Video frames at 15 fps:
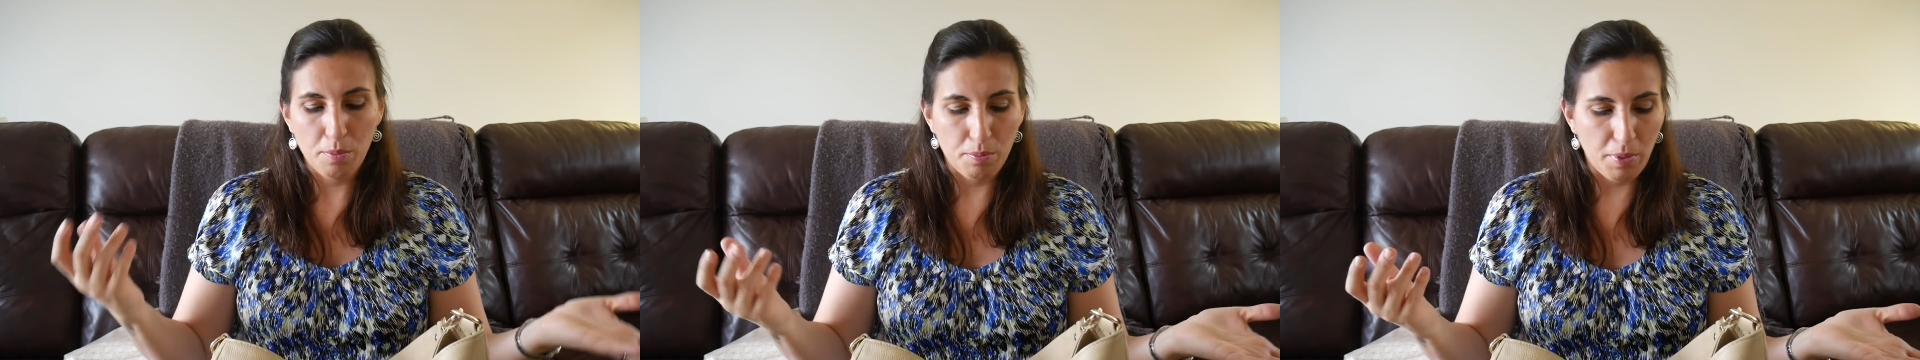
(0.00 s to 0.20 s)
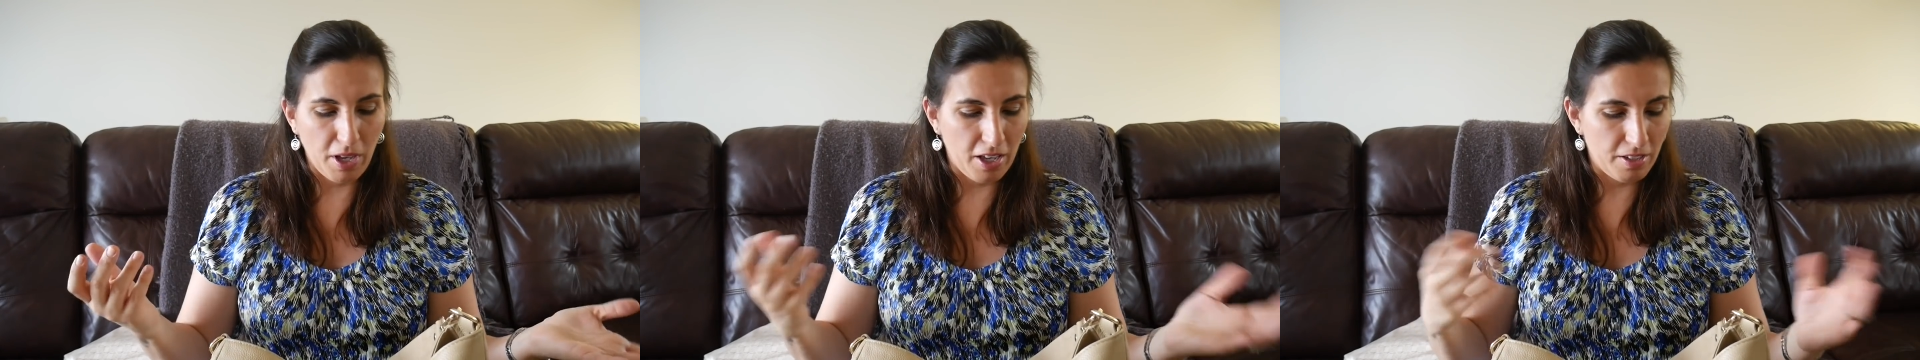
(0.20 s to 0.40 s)

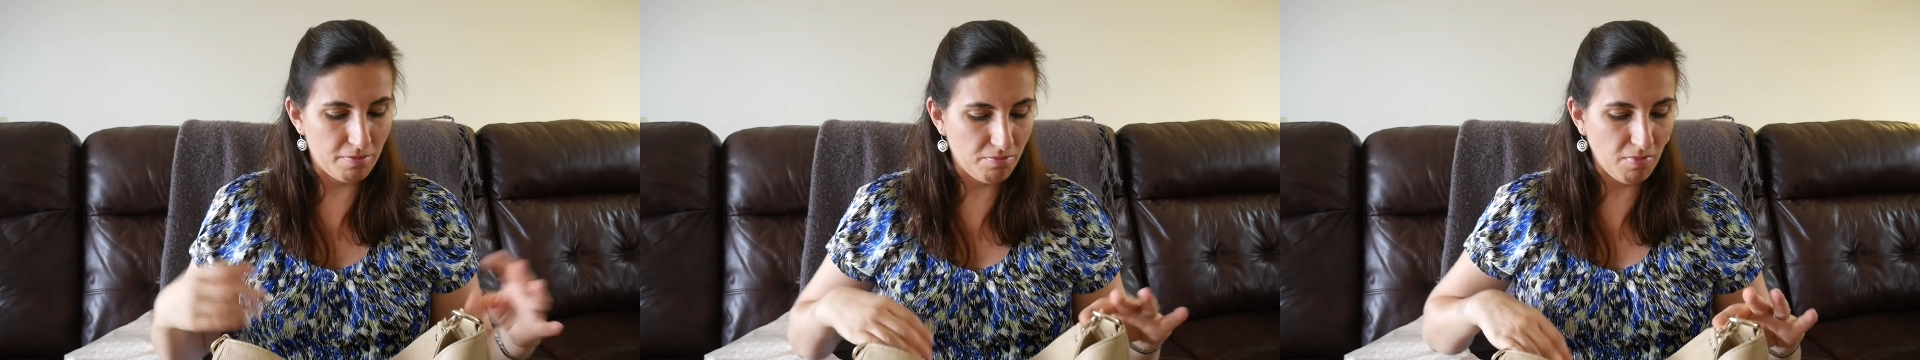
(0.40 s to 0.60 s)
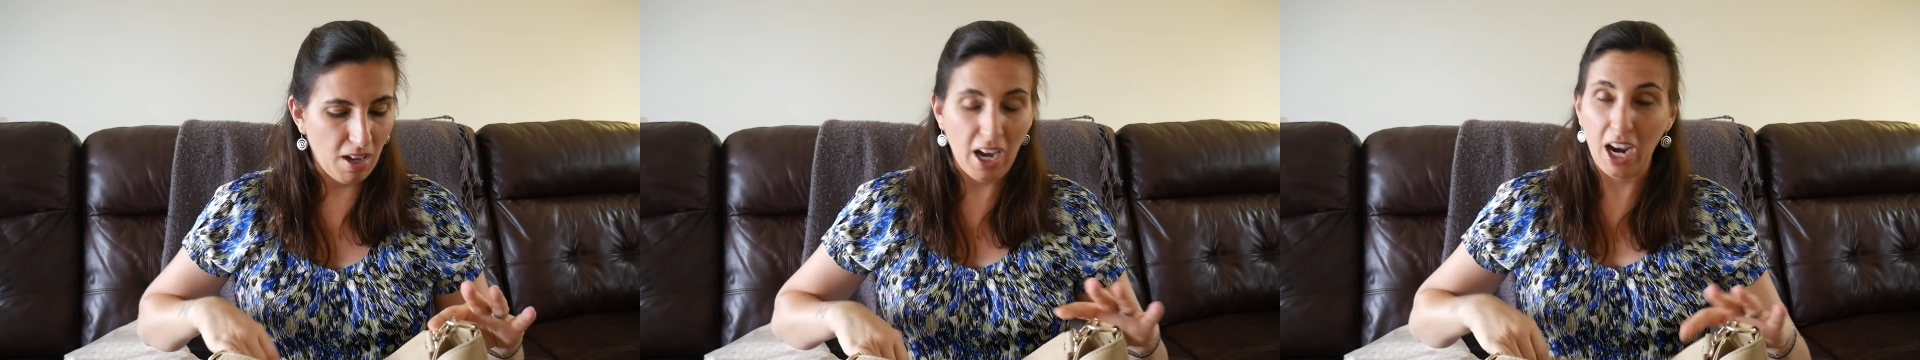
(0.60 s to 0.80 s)
but
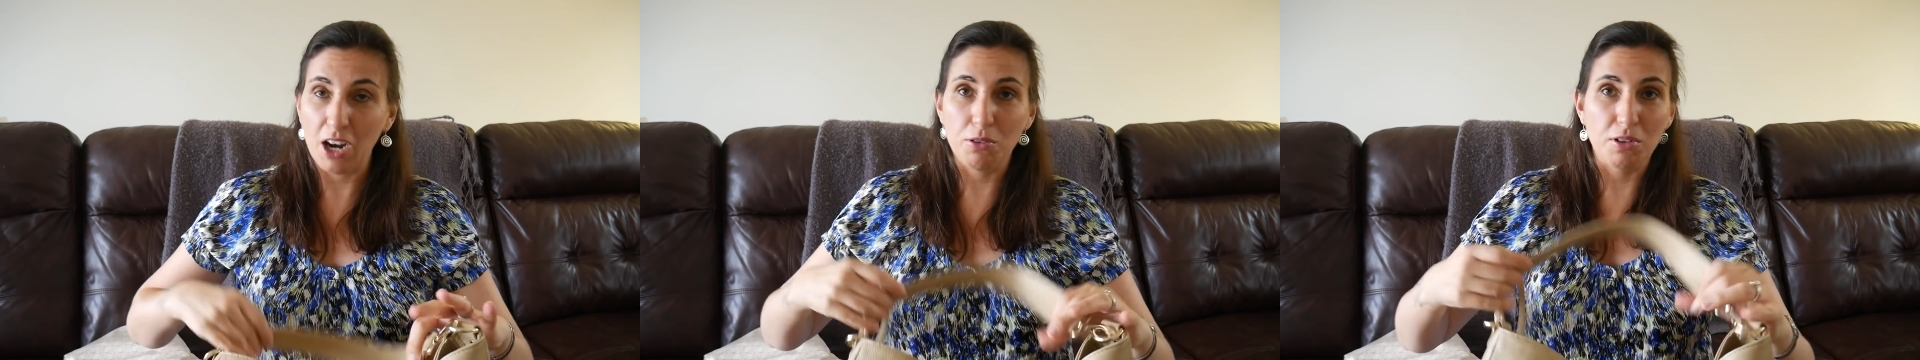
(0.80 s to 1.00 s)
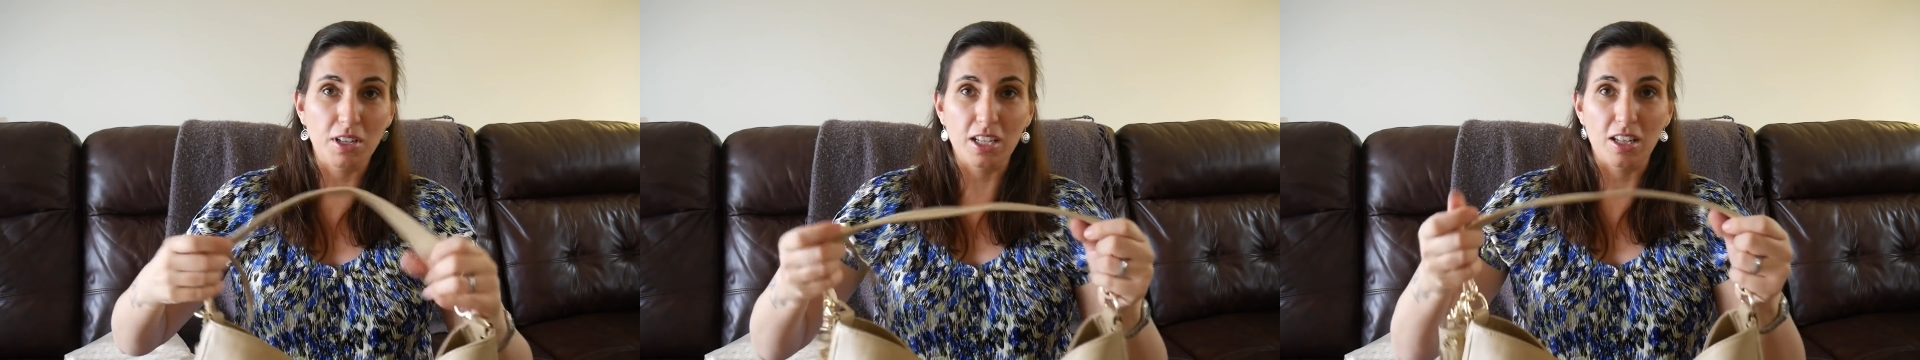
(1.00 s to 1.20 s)
I
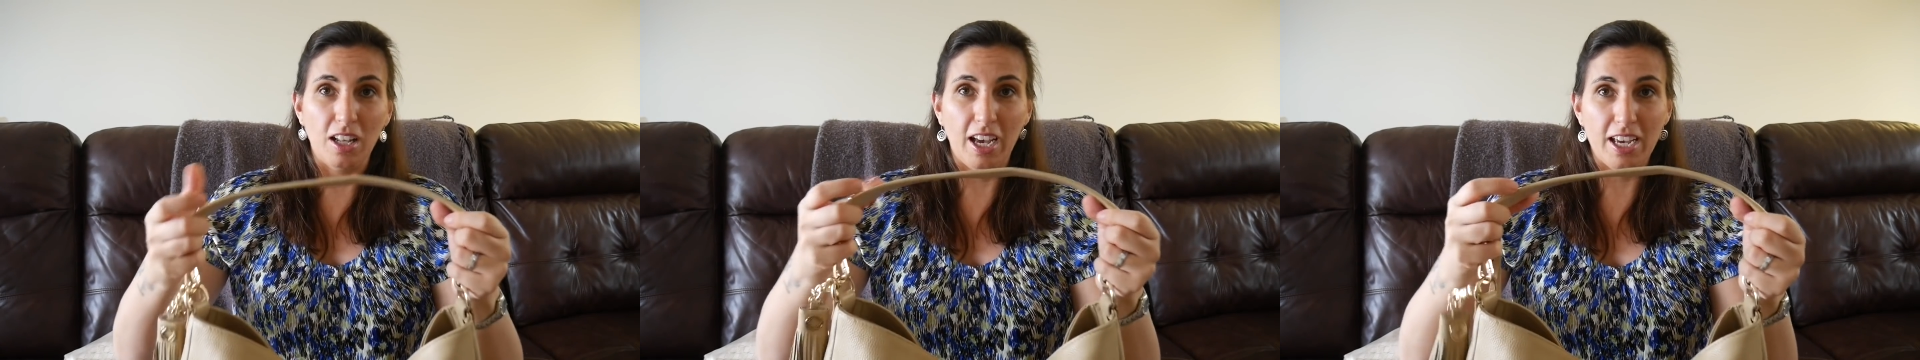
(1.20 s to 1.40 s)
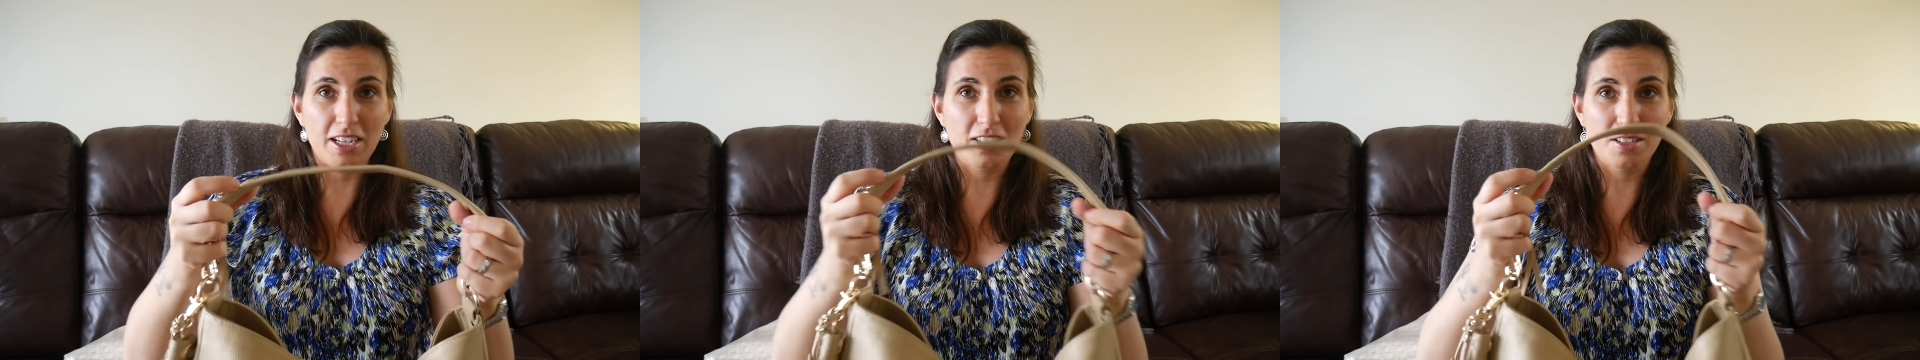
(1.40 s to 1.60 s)
really
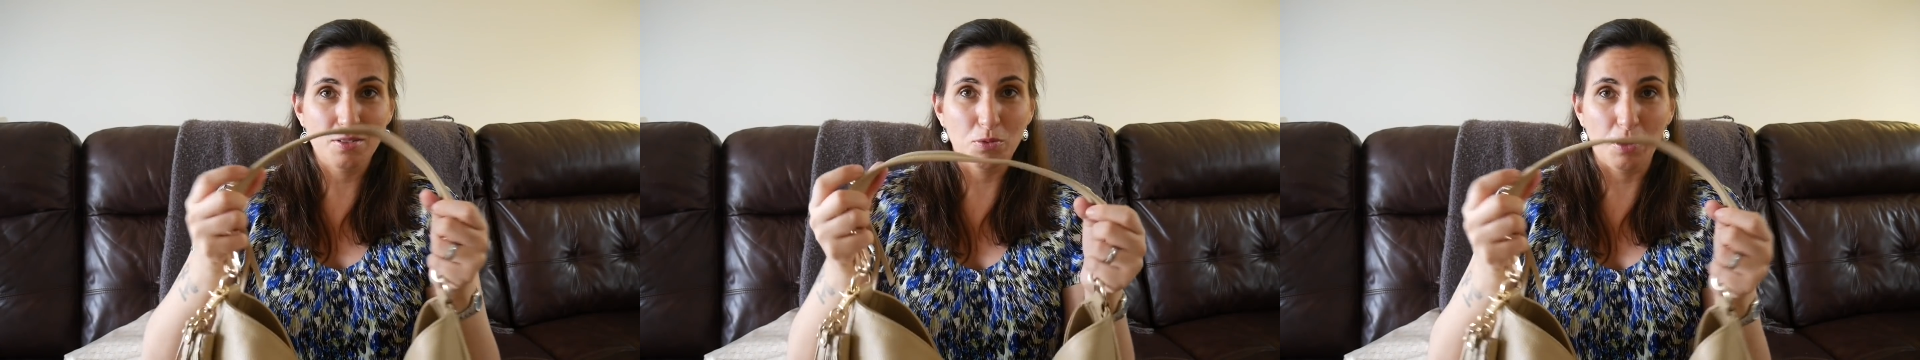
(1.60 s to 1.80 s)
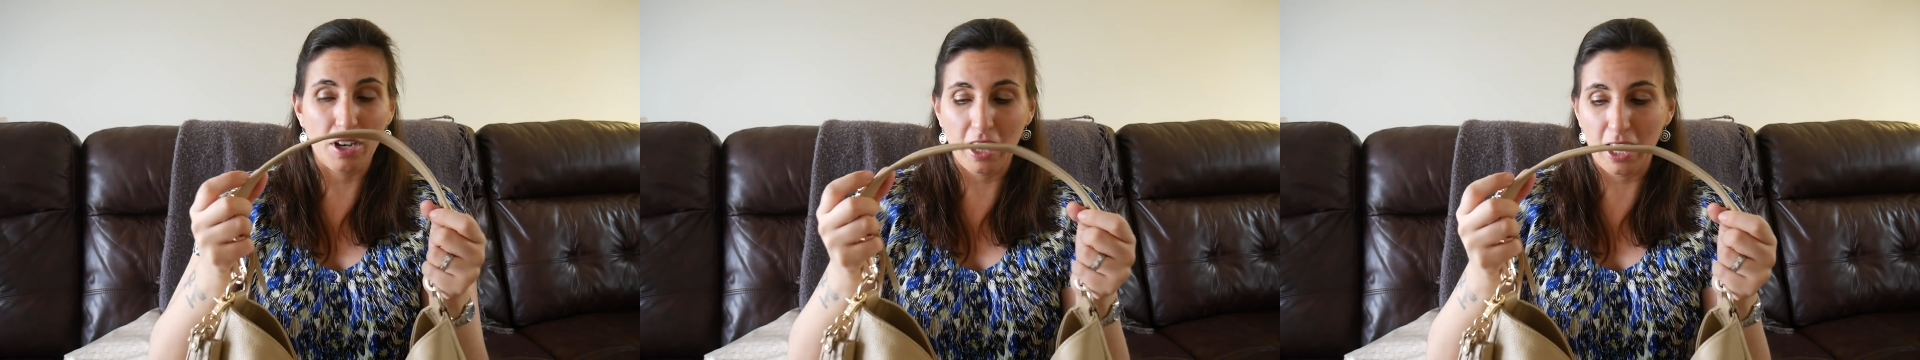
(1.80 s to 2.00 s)
liked
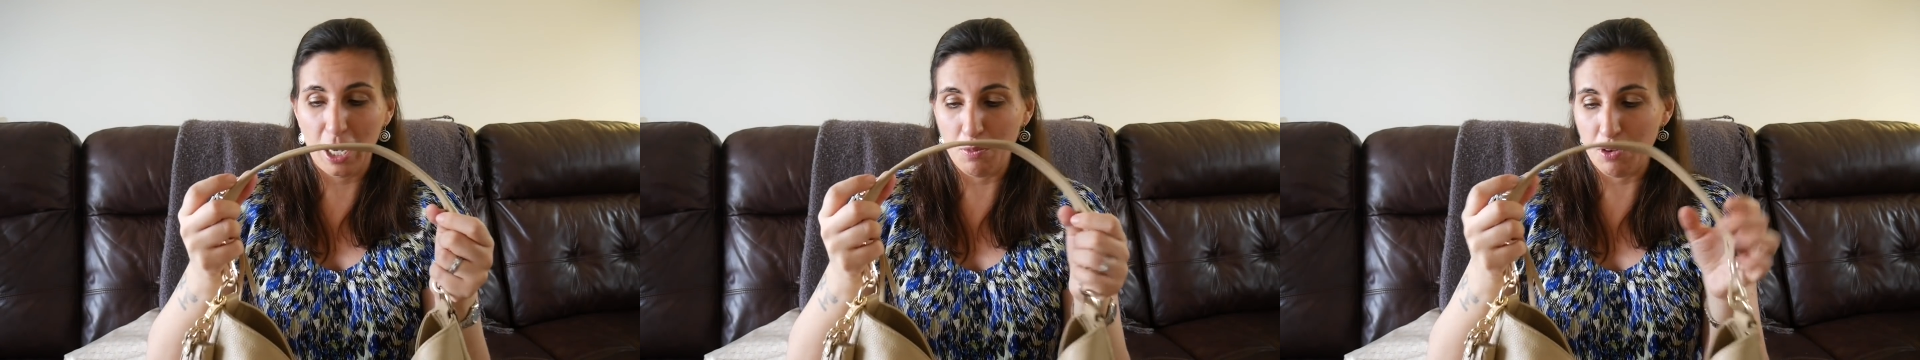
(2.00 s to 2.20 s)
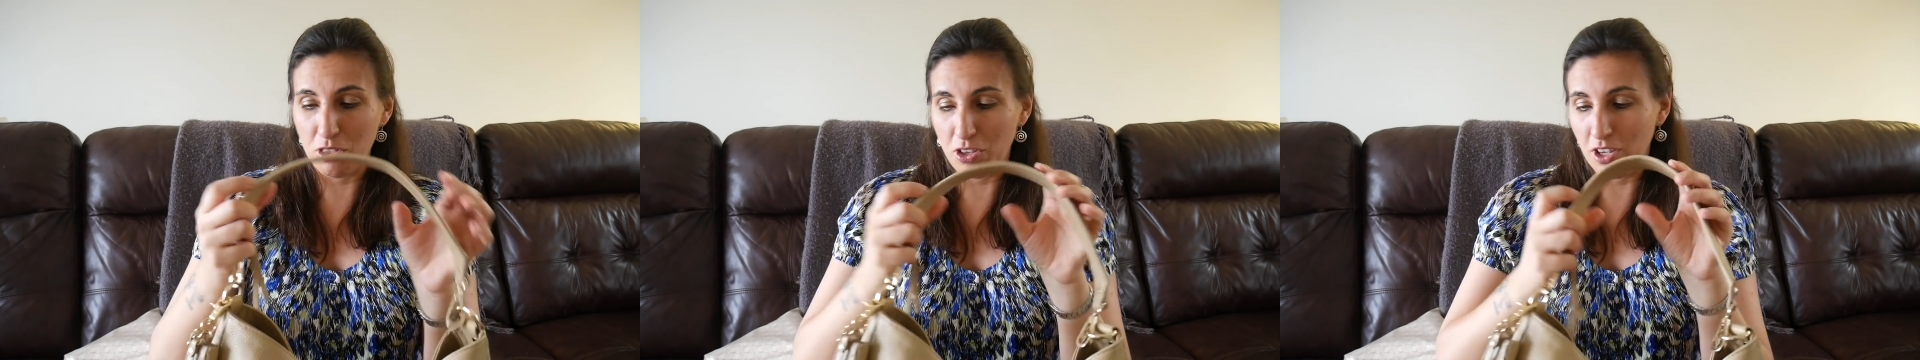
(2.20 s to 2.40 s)
what
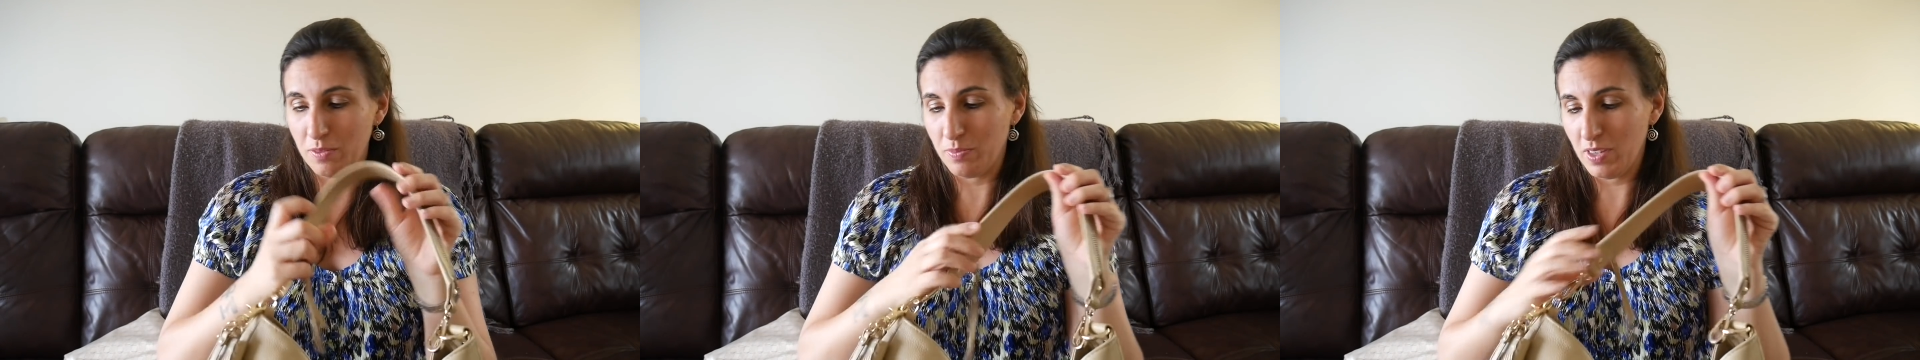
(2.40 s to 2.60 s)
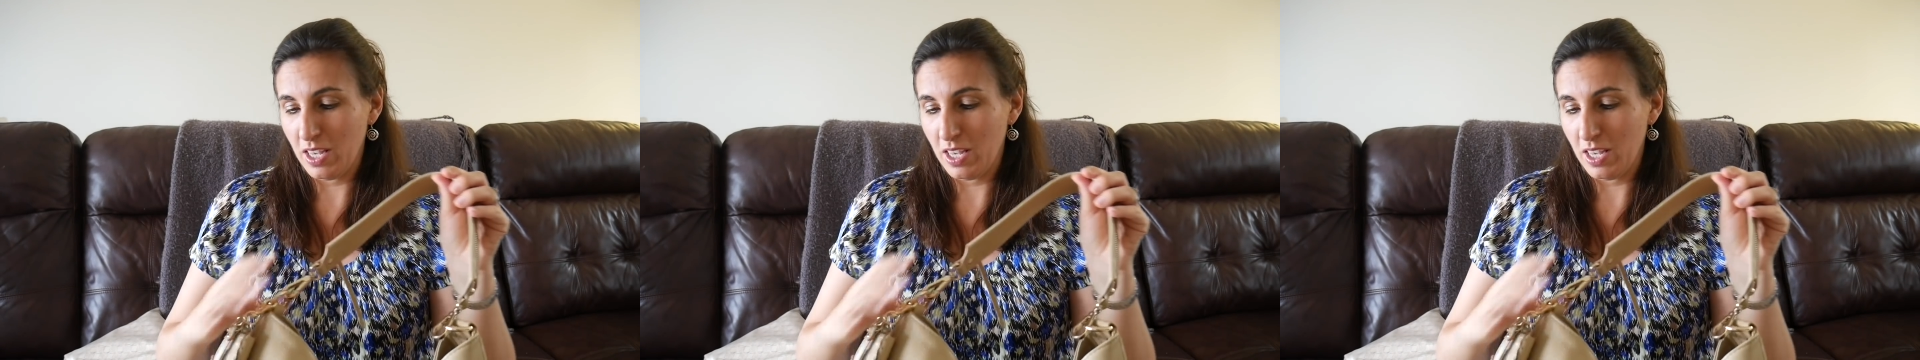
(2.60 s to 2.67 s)
came with it.